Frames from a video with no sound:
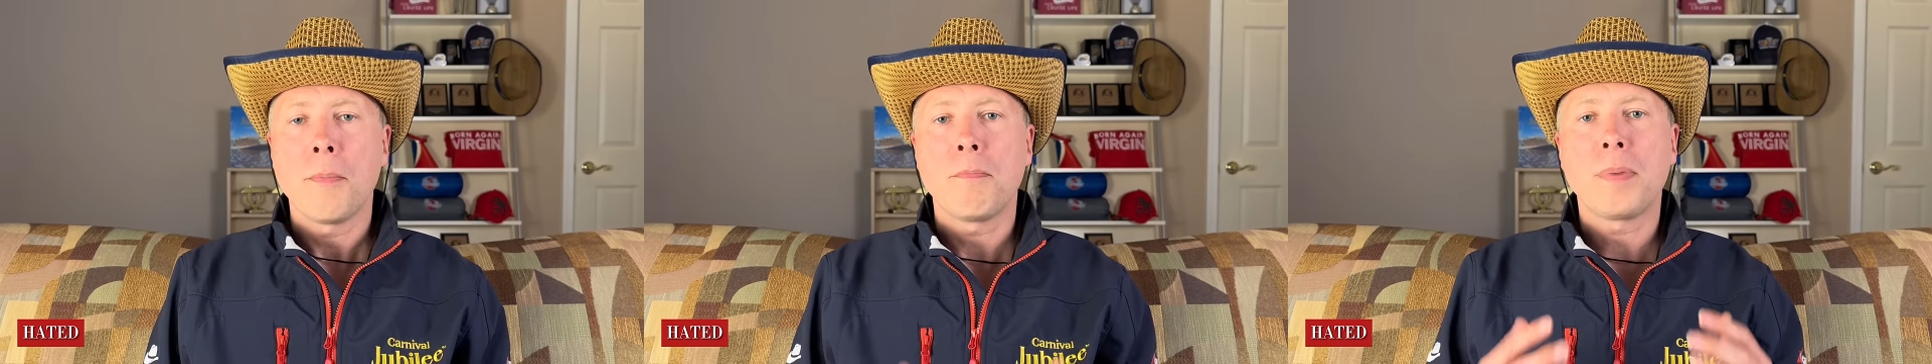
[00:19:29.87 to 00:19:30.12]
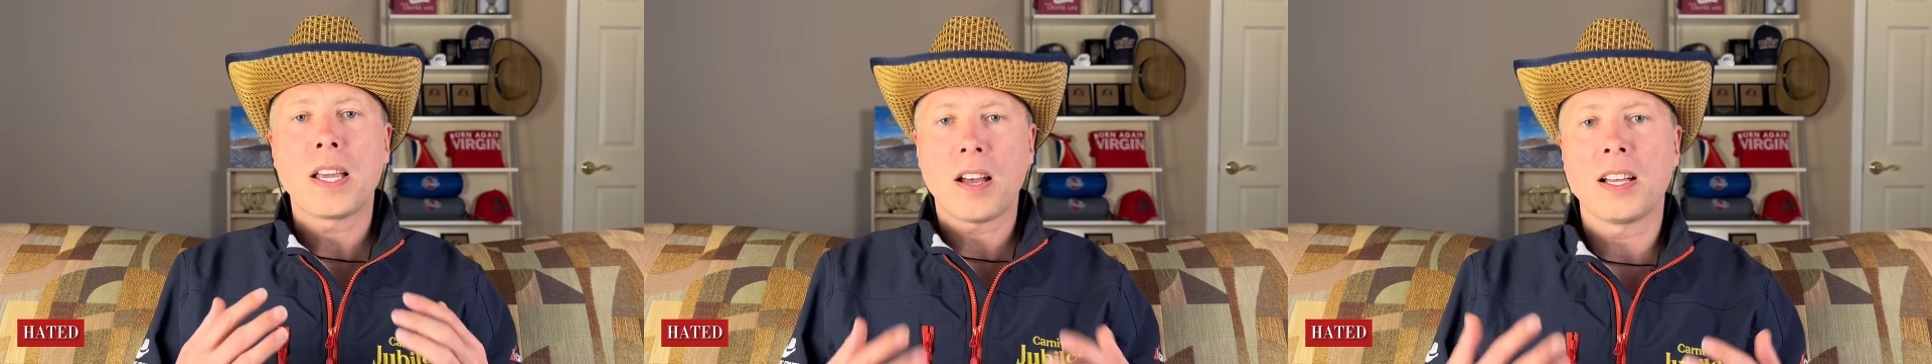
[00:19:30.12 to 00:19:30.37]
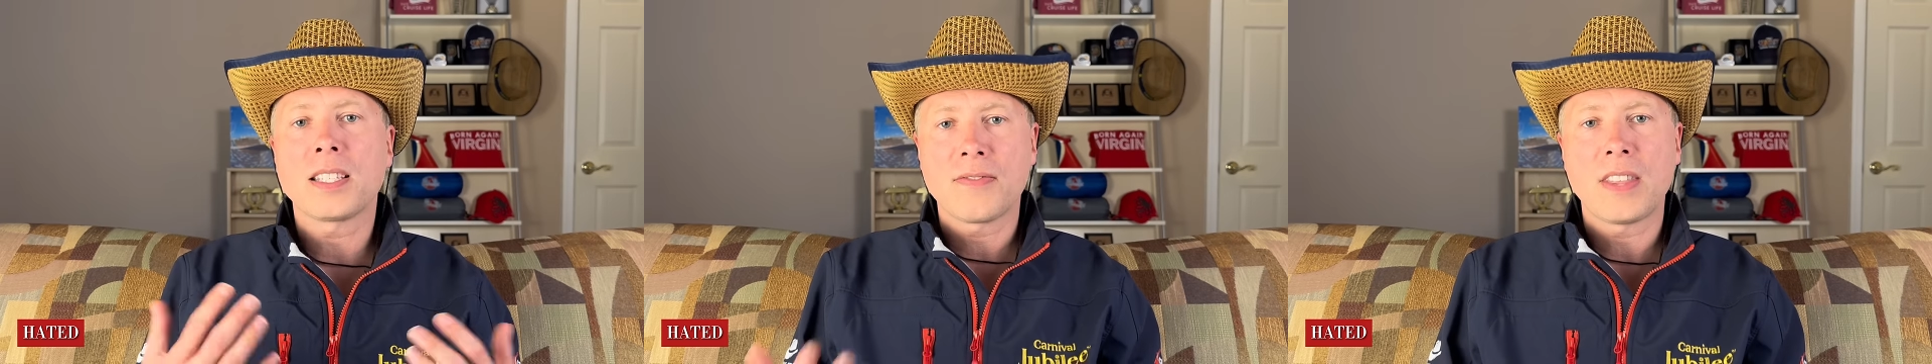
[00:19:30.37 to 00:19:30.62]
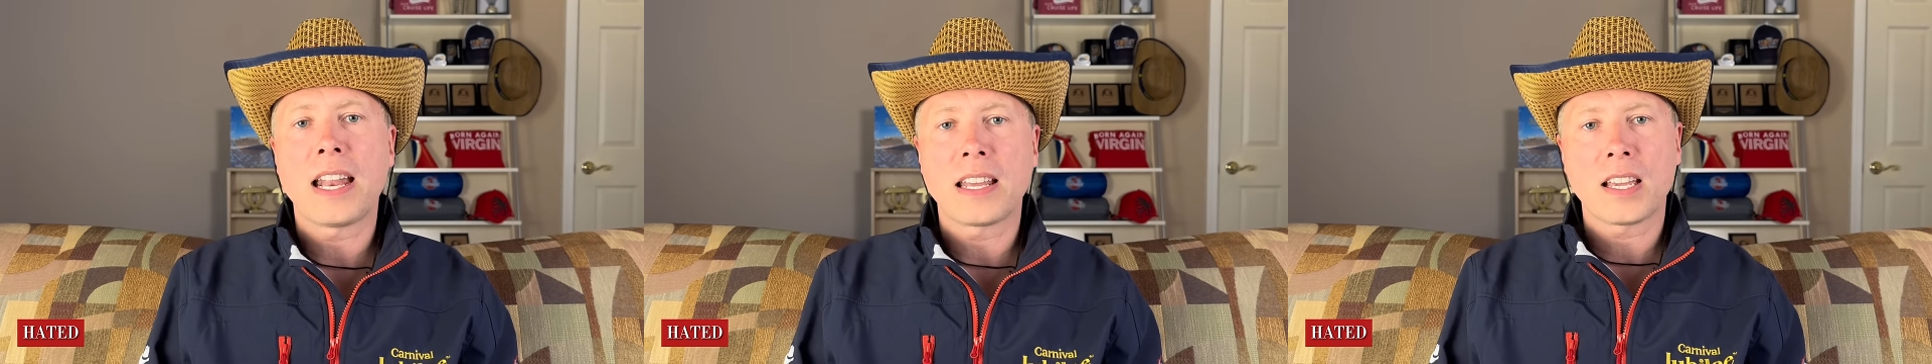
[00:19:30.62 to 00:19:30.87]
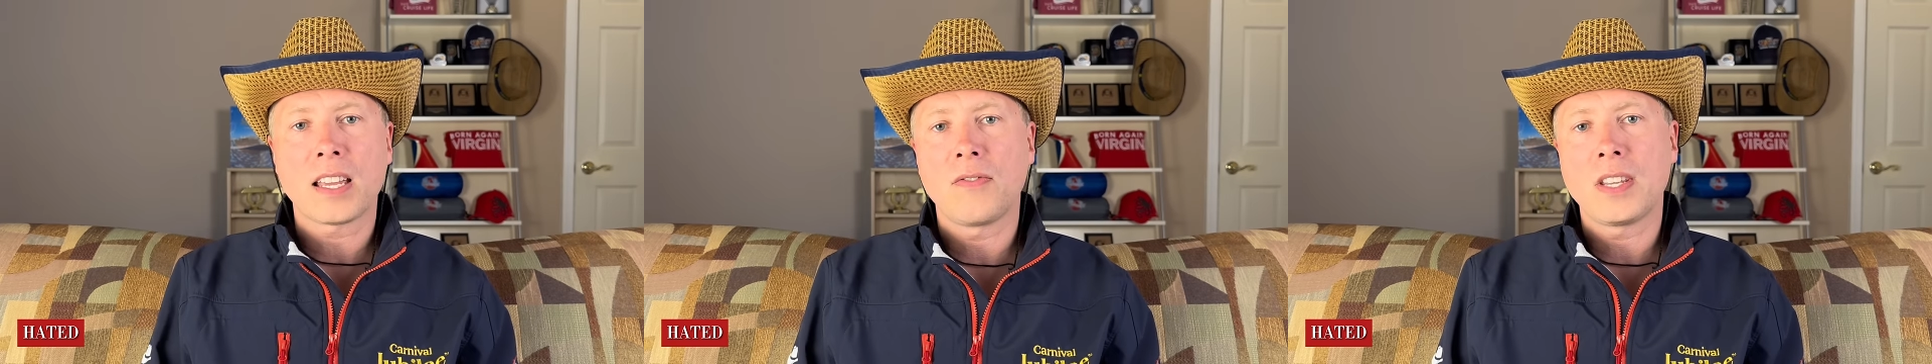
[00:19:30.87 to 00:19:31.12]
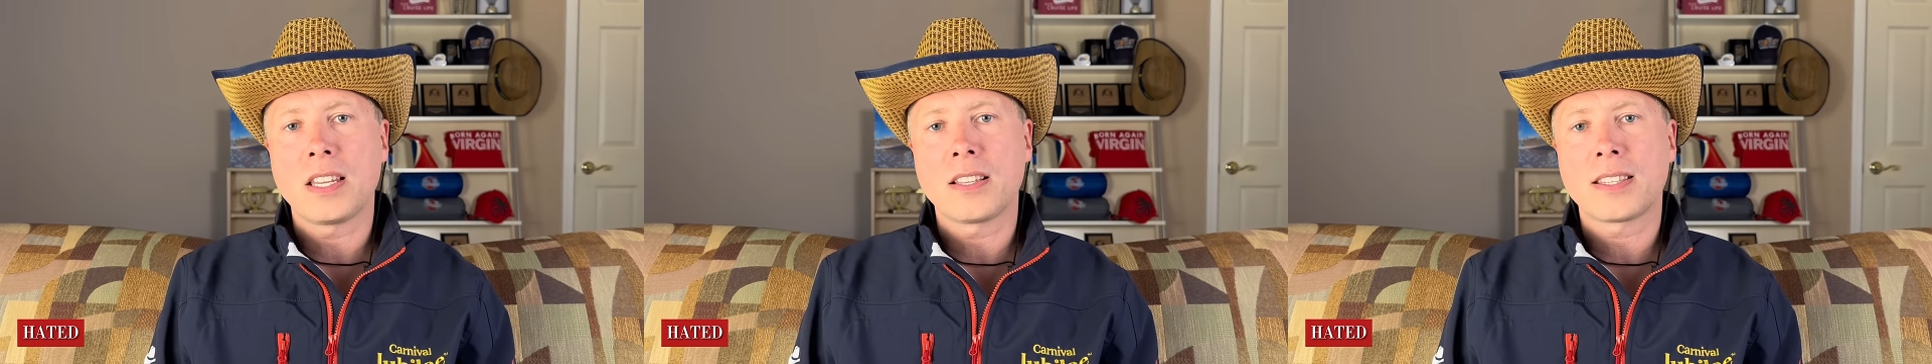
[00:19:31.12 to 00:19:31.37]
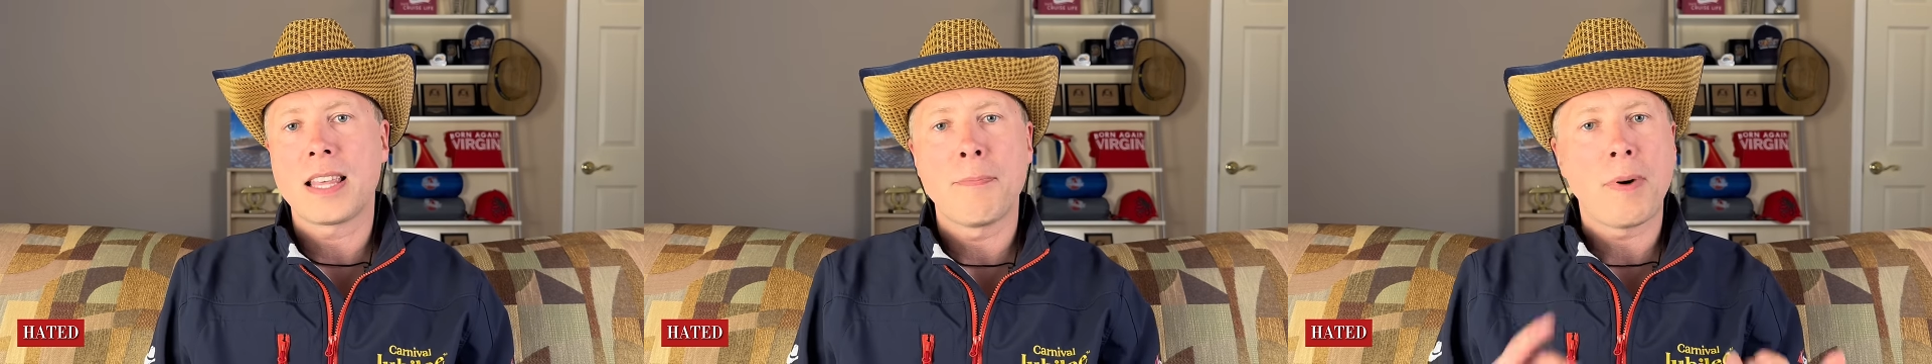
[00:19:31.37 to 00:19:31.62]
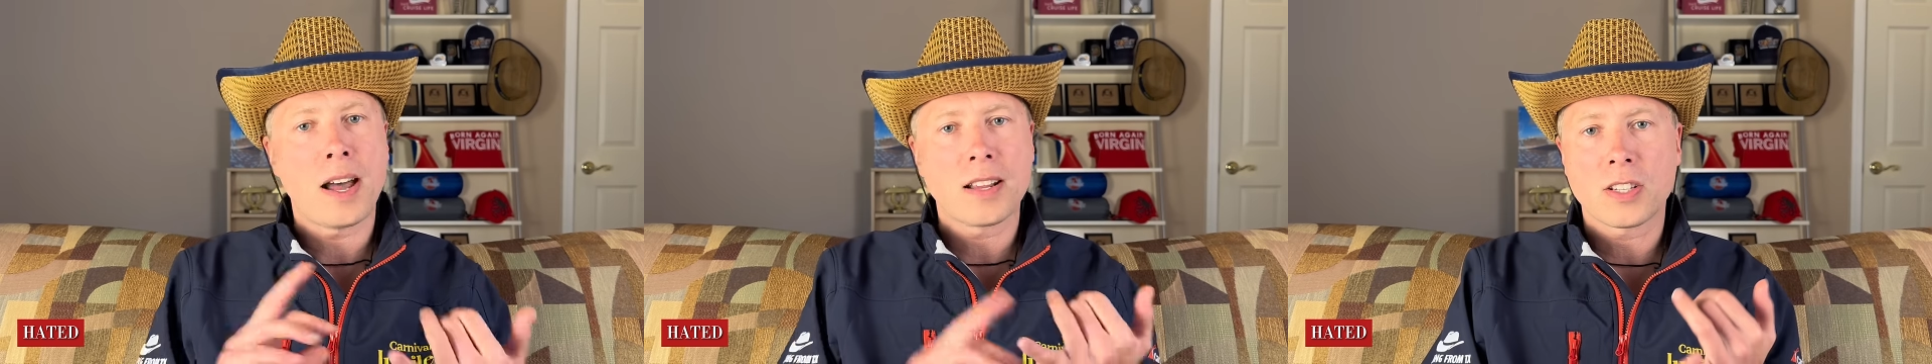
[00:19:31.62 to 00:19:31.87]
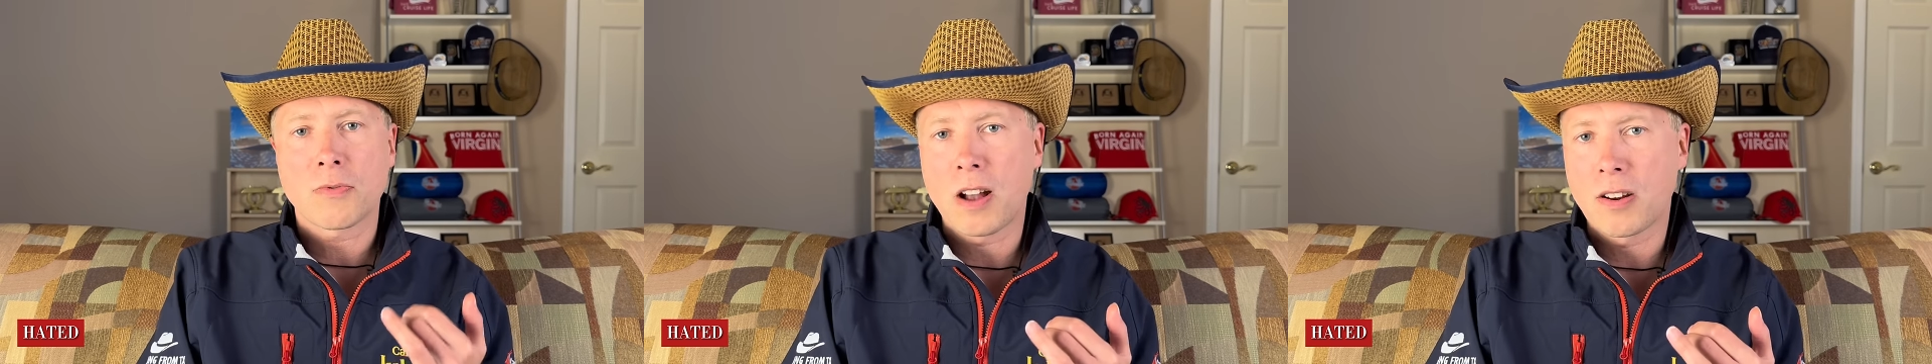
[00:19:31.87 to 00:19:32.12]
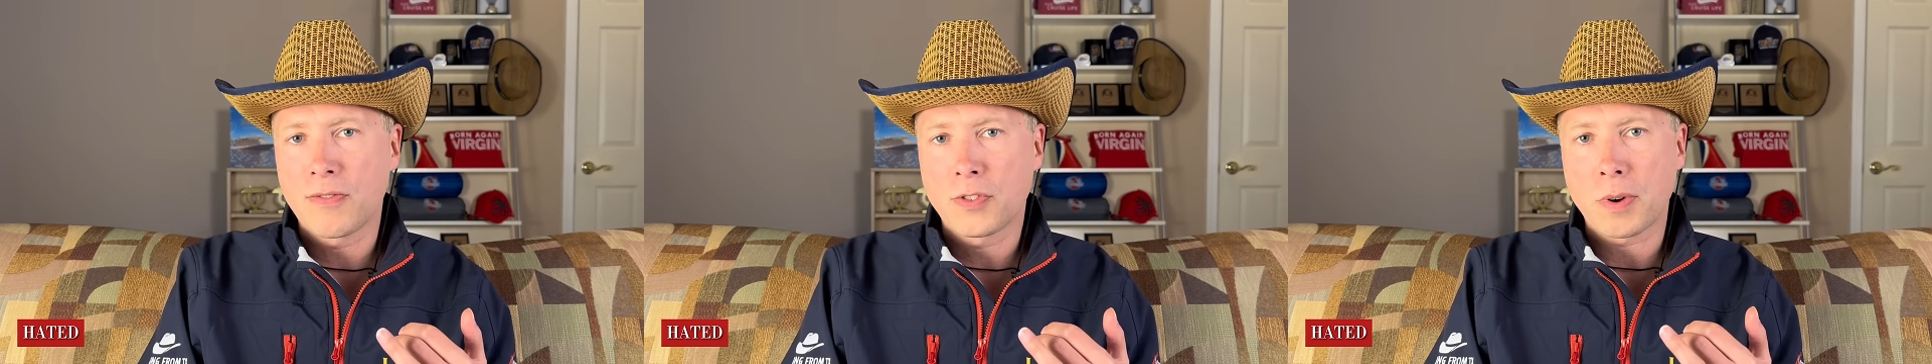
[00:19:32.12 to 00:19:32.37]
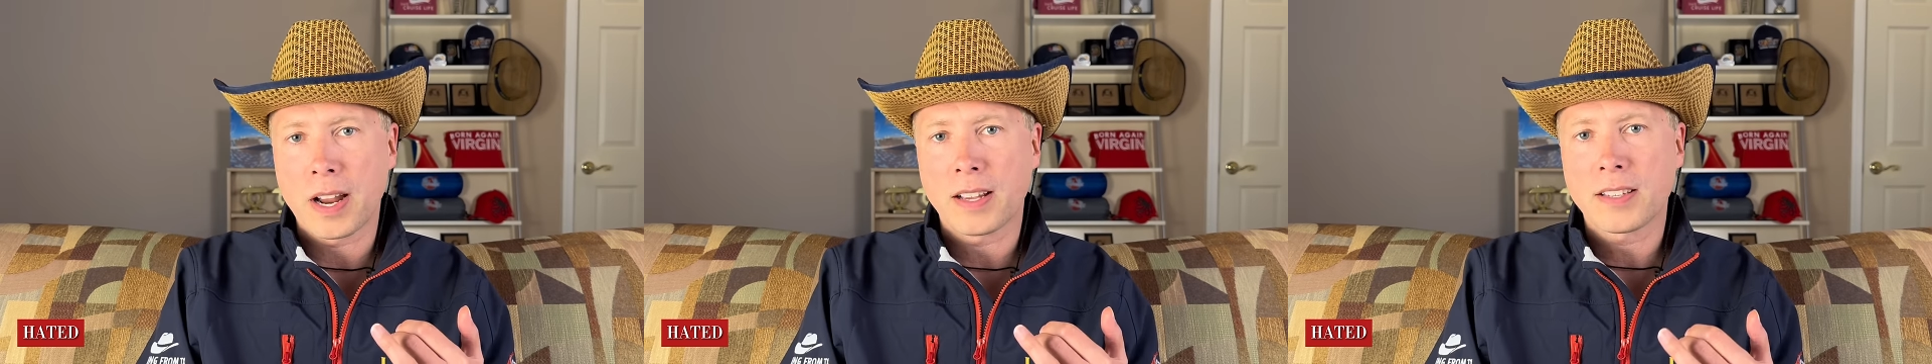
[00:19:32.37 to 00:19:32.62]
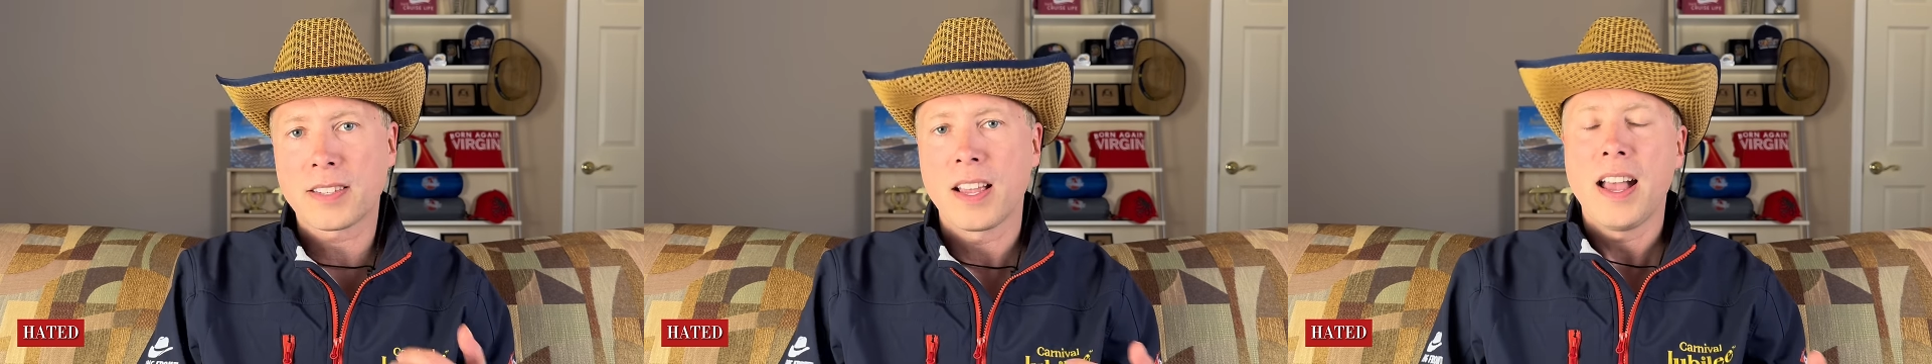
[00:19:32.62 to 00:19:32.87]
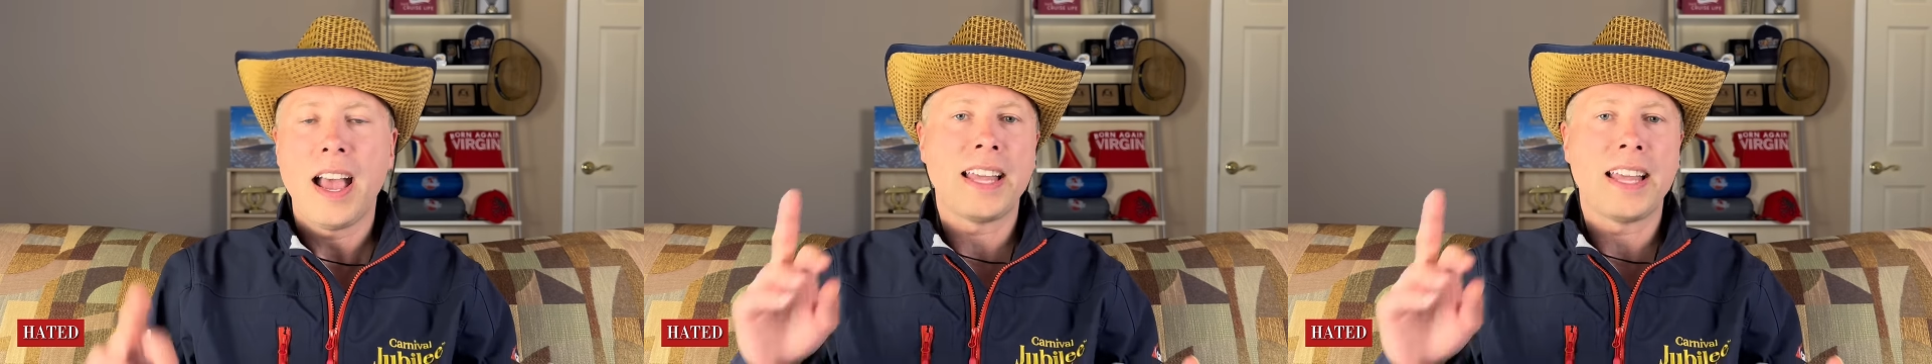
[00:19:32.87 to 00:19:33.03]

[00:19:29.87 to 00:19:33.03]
Because of that inconvenience, they bought us a round of drinks